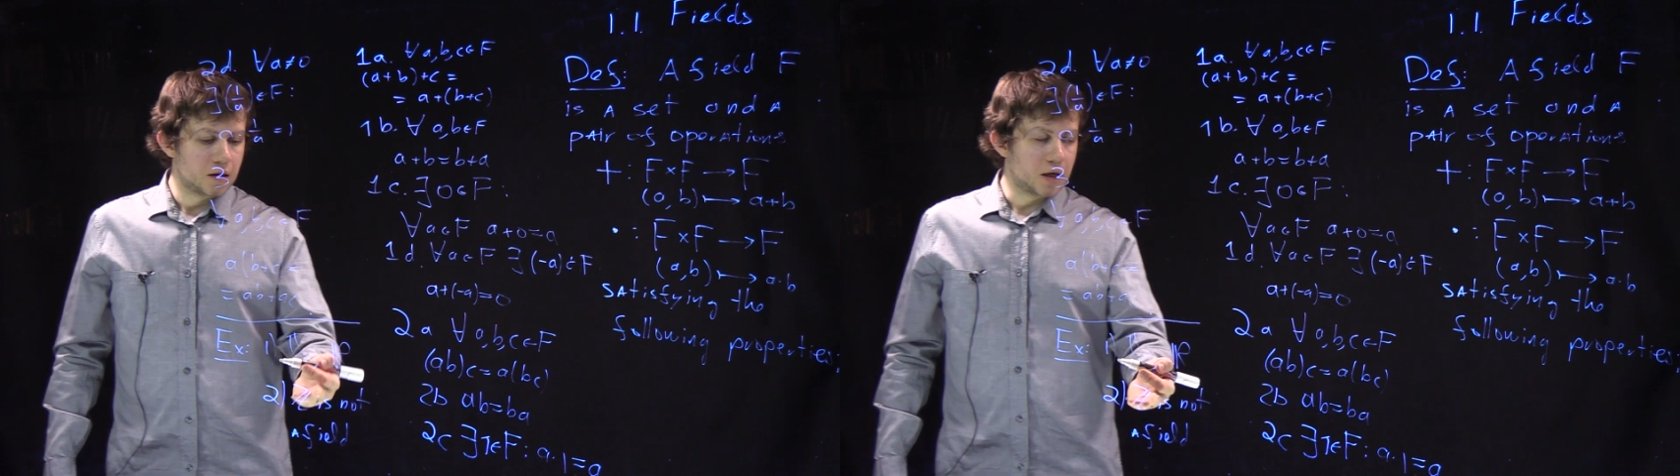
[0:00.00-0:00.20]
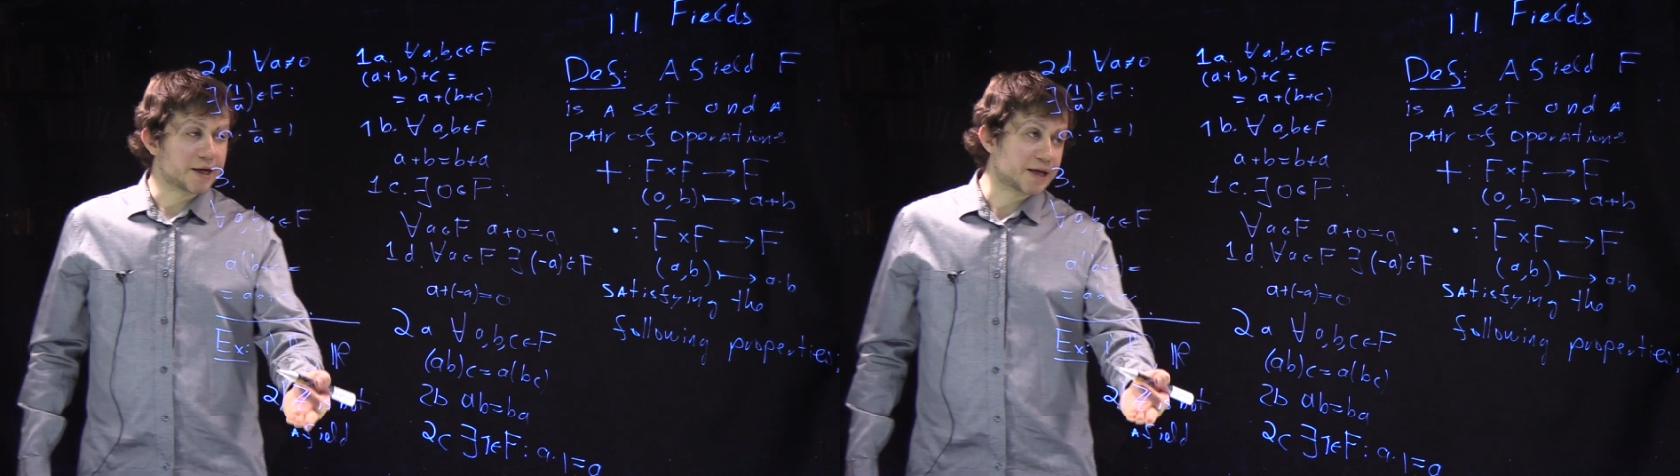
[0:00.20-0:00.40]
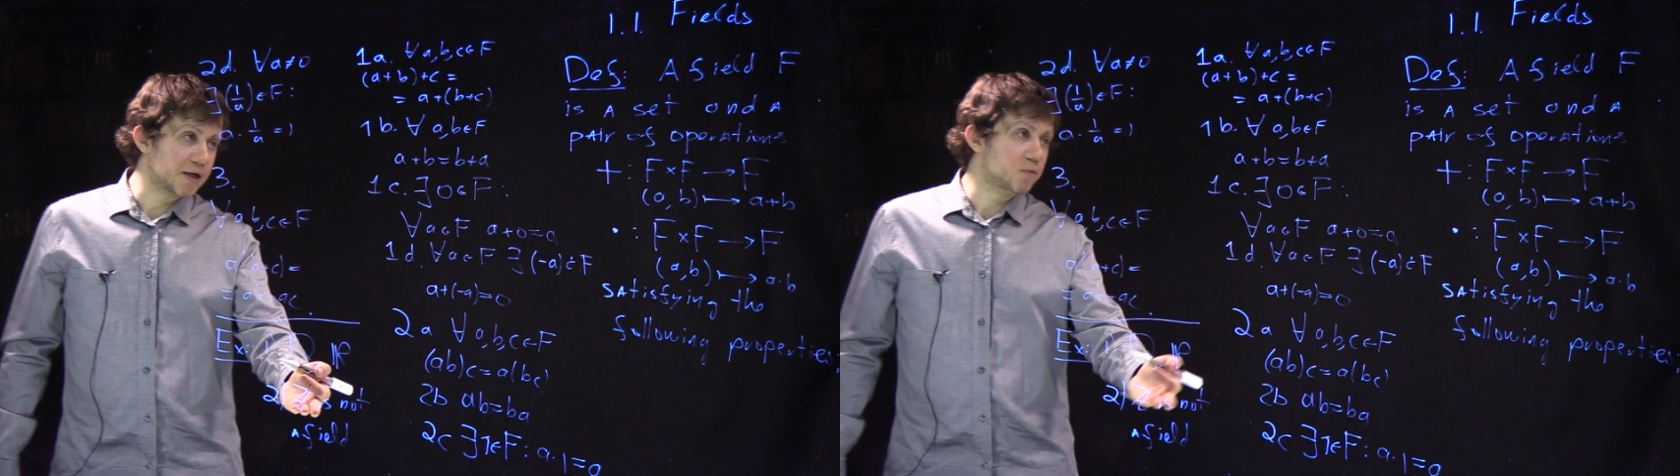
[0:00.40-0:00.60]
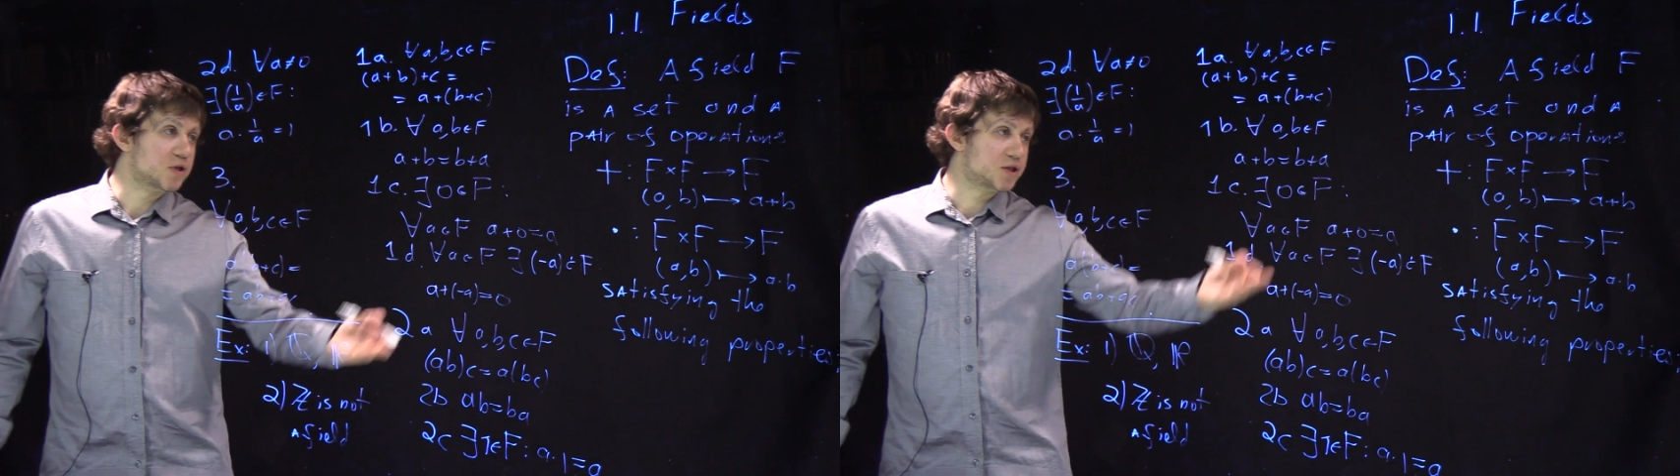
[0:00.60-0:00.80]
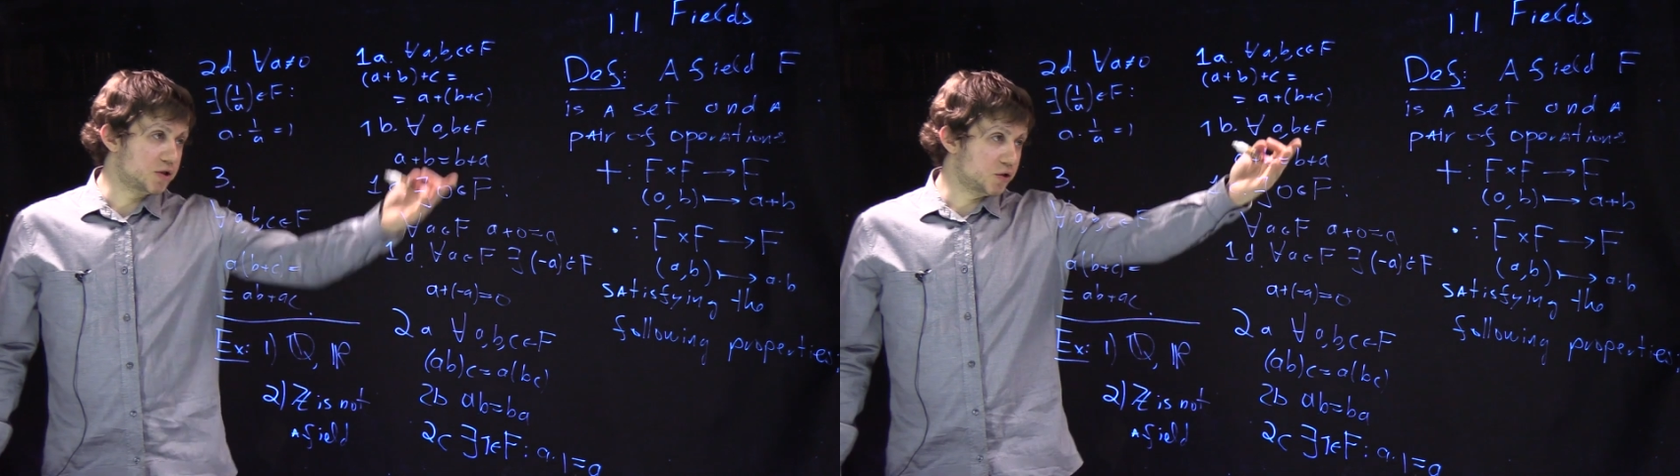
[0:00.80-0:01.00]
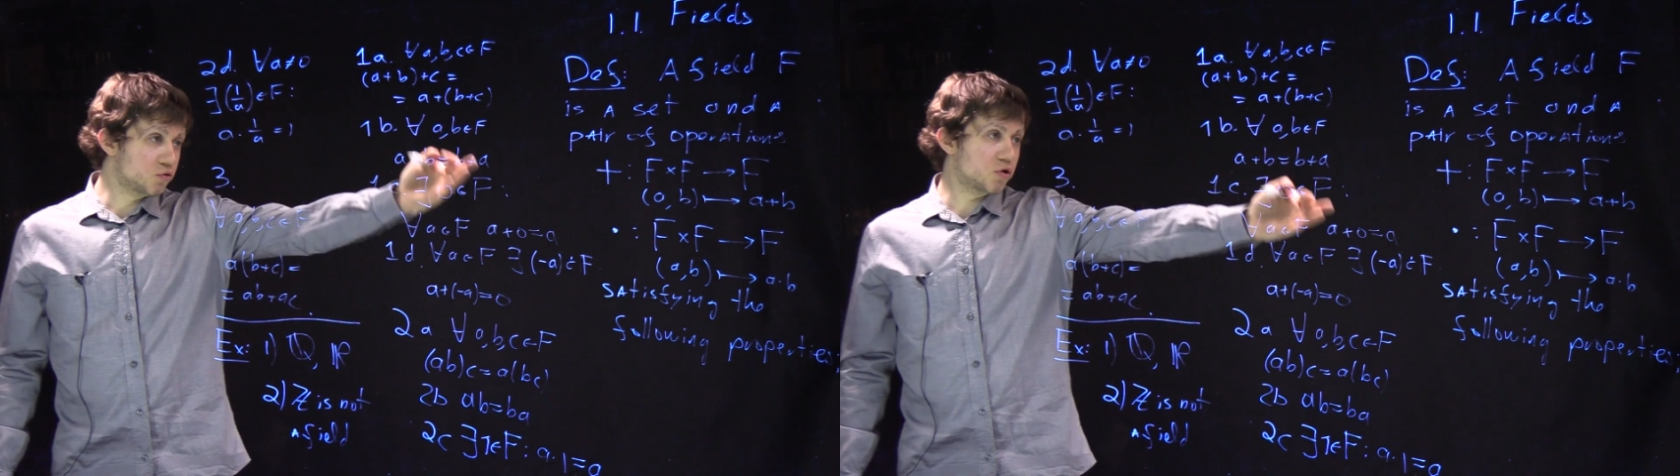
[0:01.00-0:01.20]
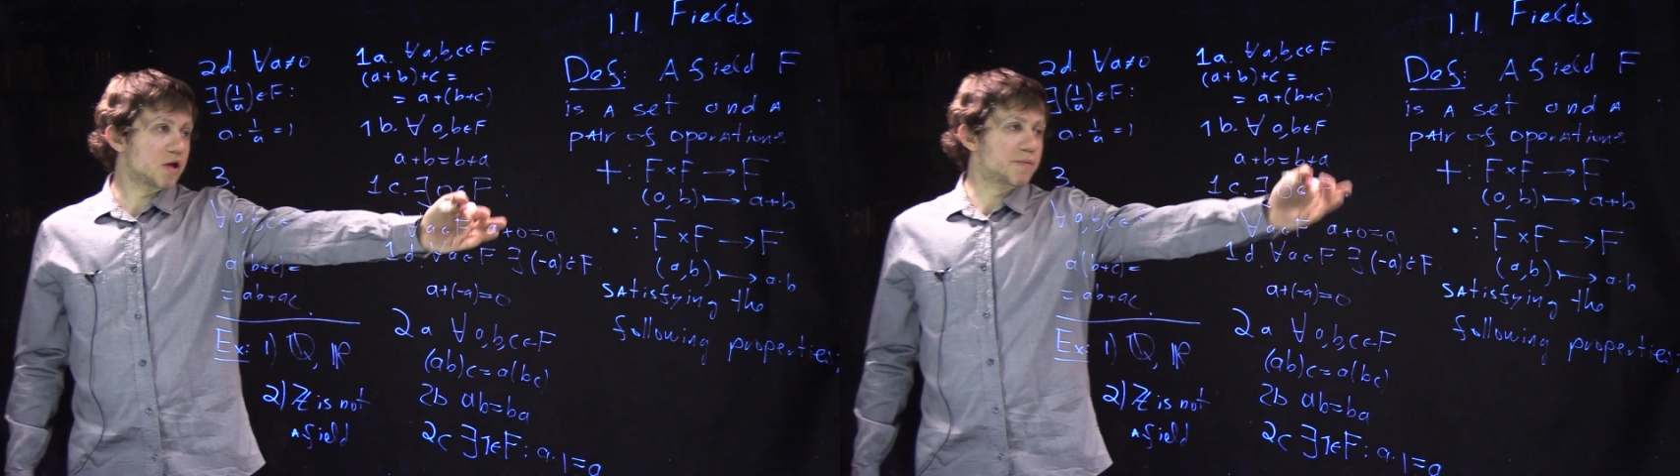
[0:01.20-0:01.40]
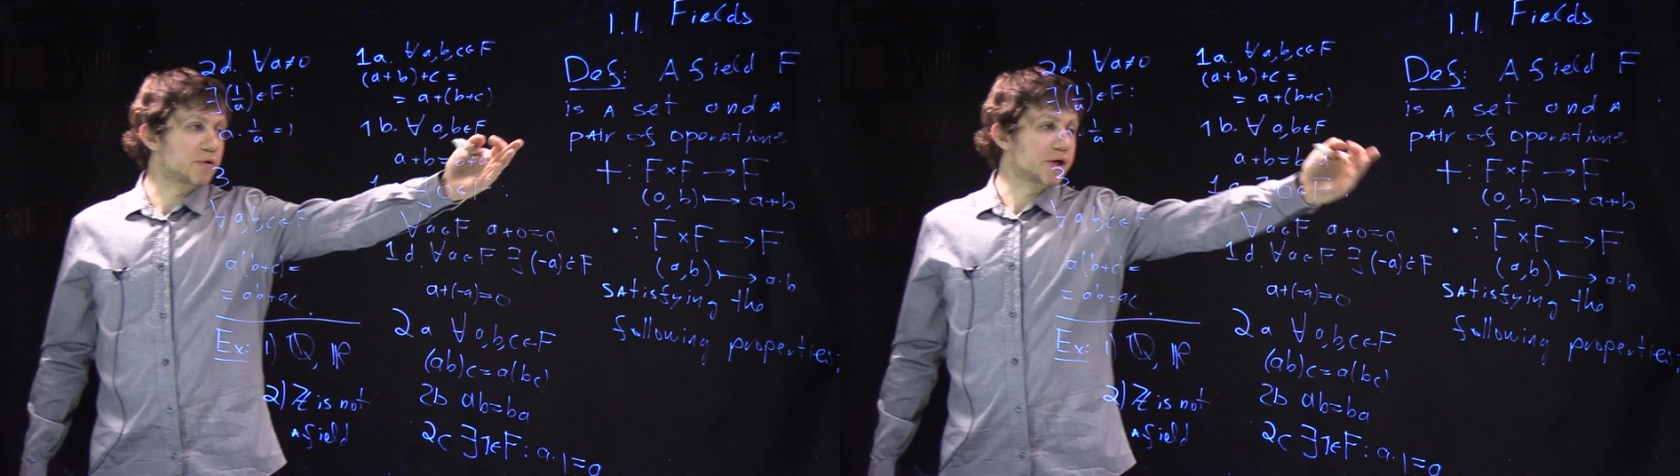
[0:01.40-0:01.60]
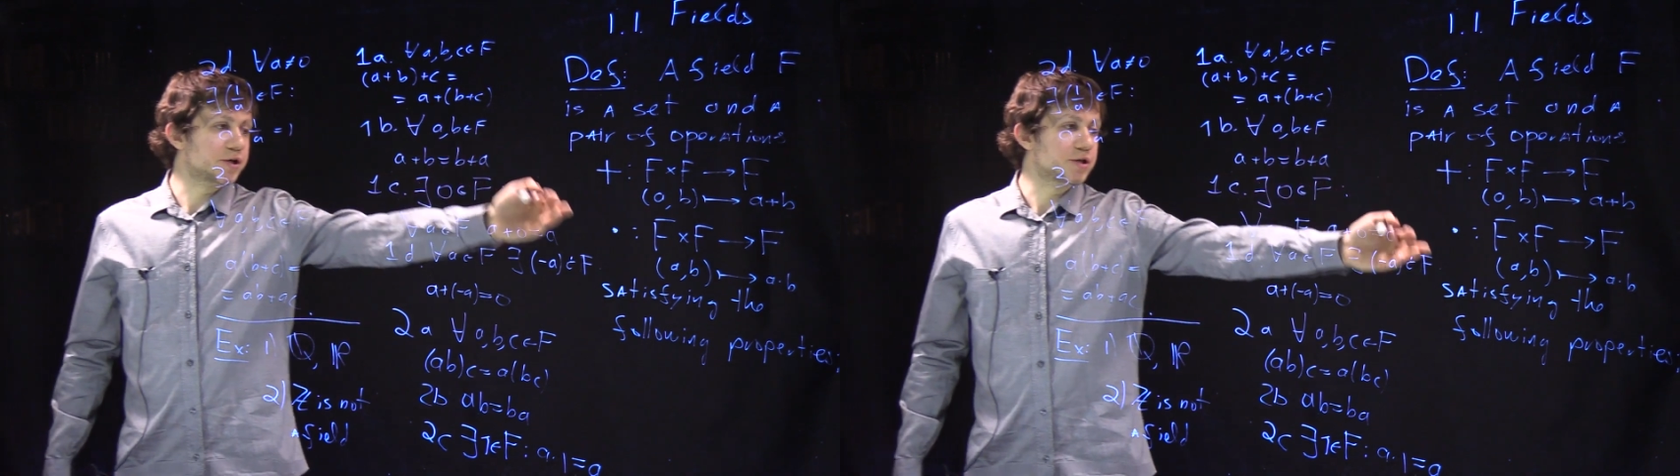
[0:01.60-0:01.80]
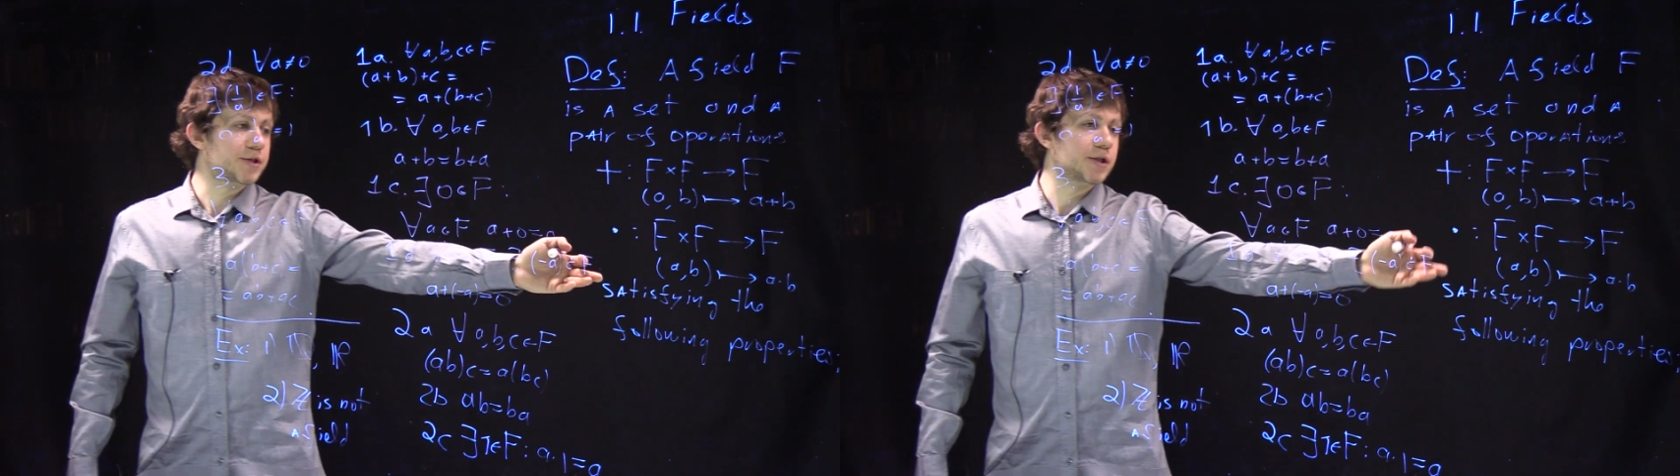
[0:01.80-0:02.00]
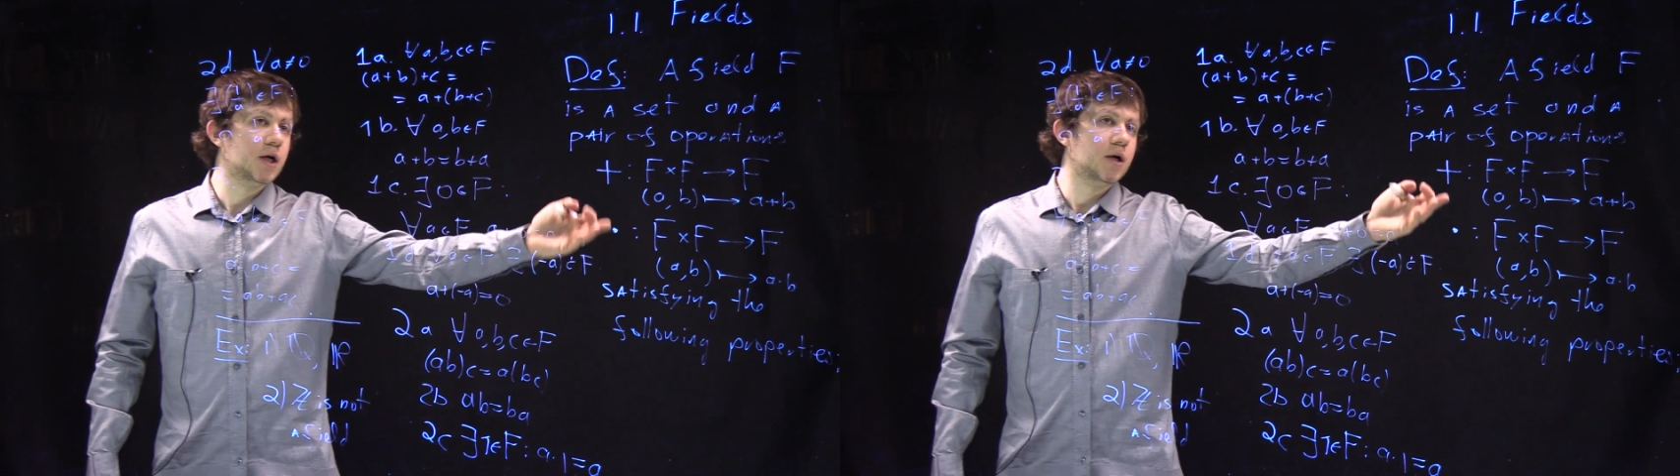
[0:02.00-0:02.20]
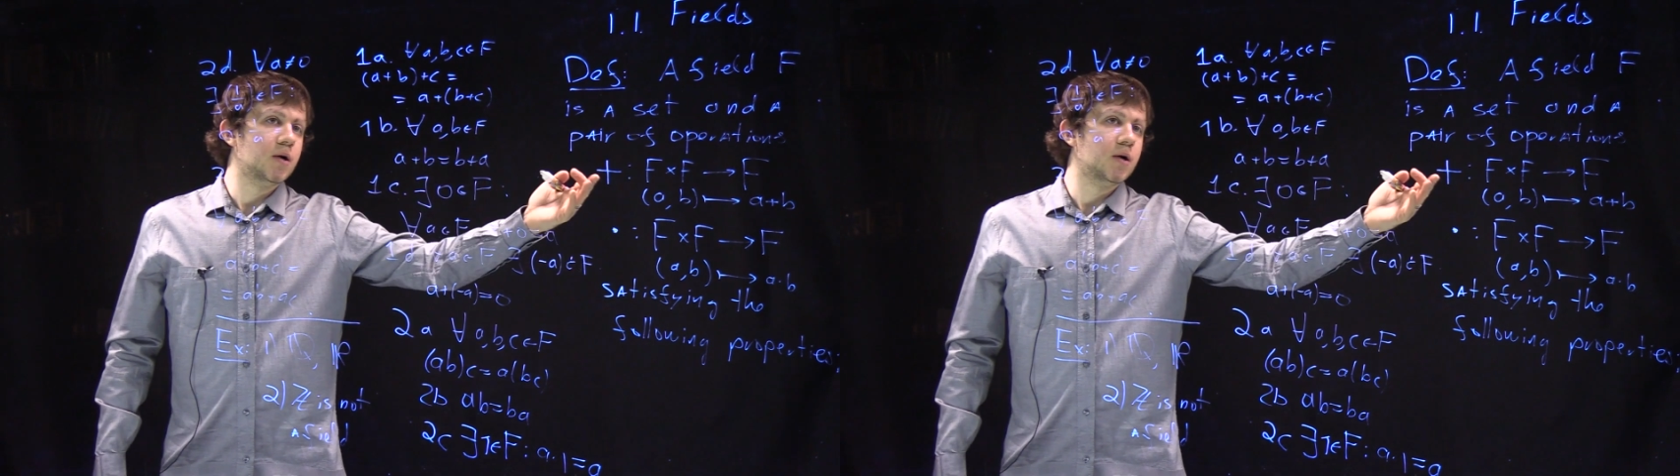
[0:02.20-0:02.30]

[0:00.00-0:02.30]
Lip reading: Again, with usual operations.